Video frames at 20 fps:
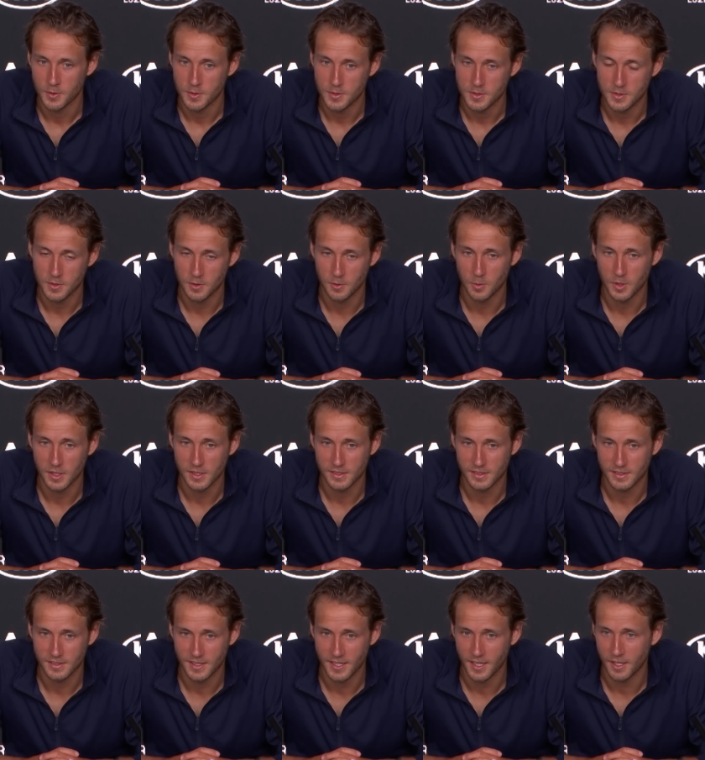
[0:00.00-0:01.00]
so was
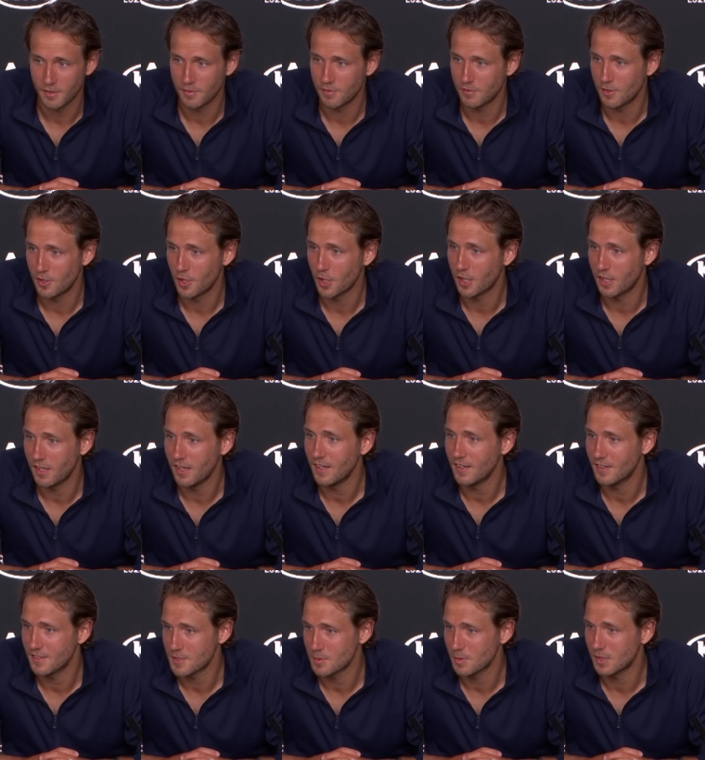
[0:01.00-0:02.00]
kind of lucky
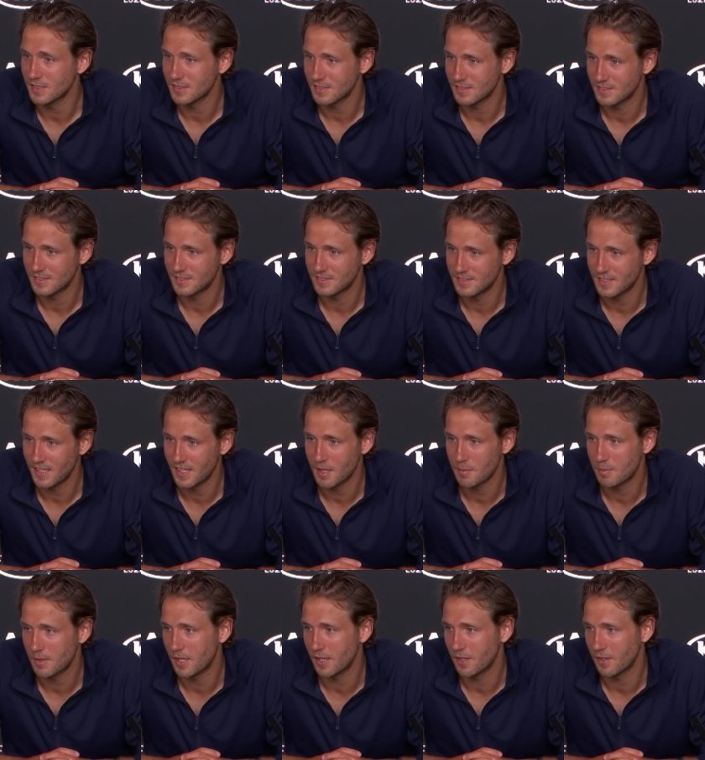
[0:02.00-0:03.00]
as well. Then I
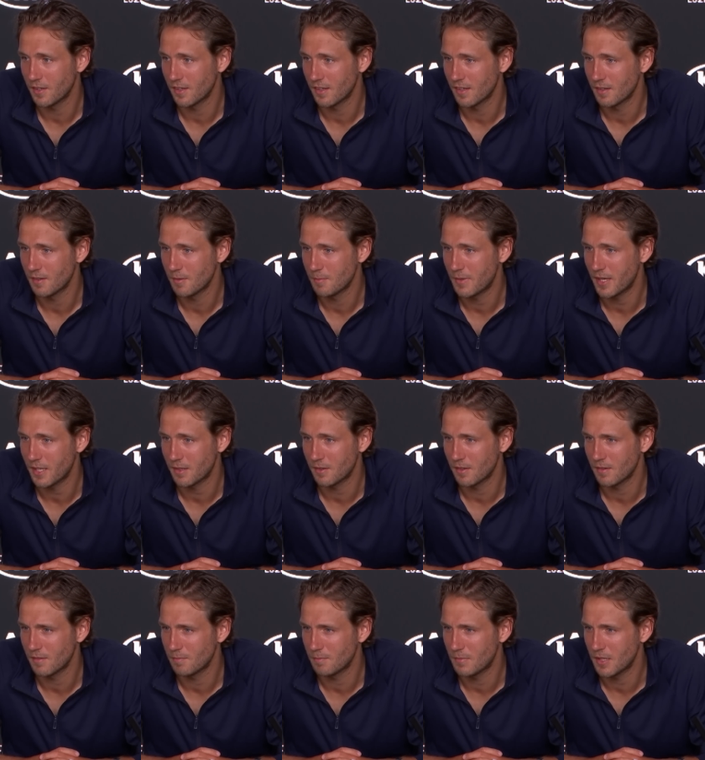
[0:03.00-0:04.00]
played a uh, bad
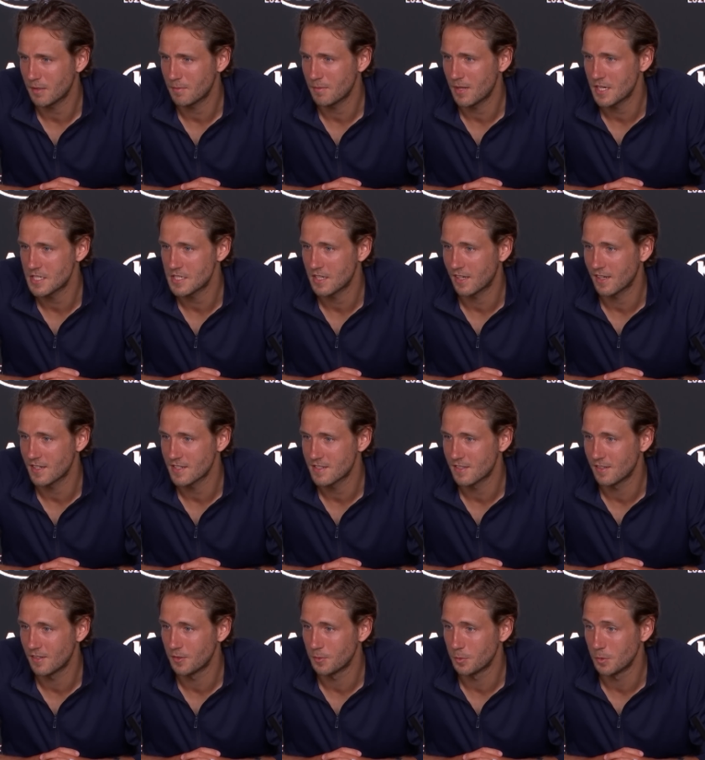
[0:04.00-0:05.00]
bad match
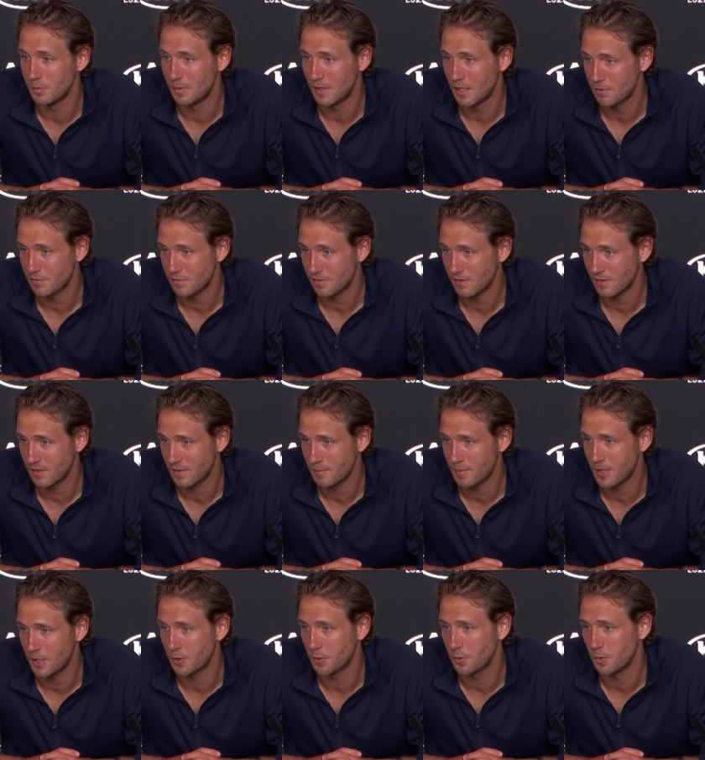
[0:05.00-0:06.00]
against uh, Rublev.
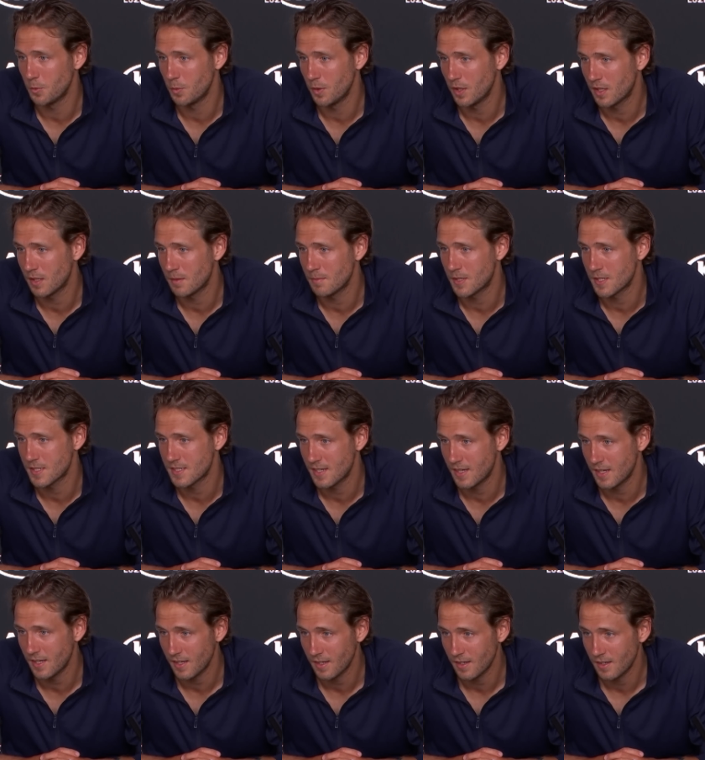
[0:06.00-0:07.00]
Made a good week in
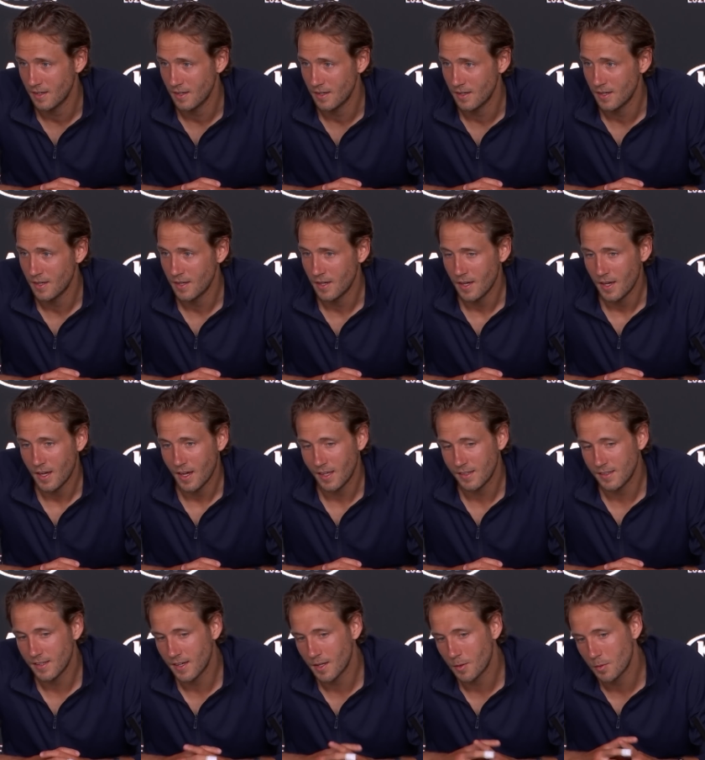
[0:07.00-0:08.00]
Marseille,
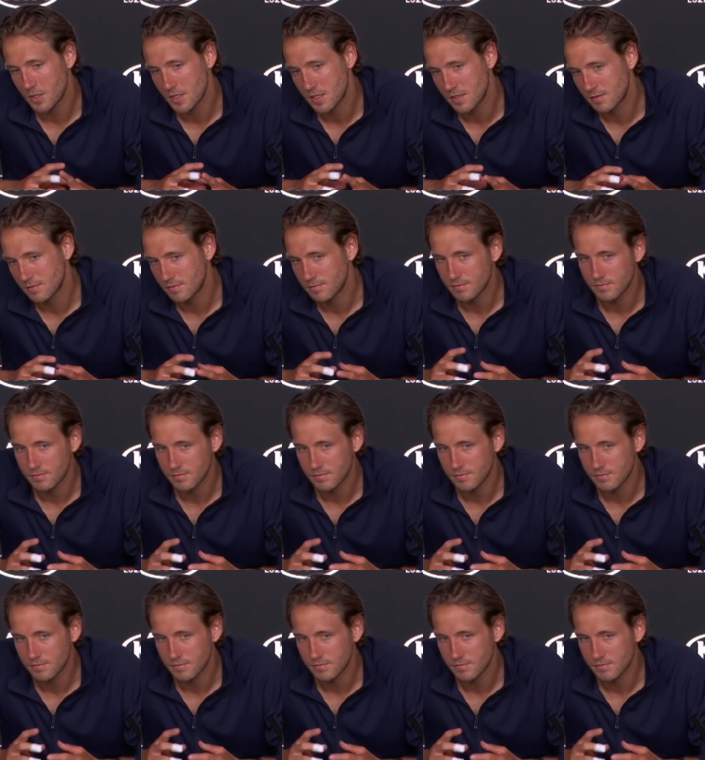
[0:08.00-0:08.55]
and then I was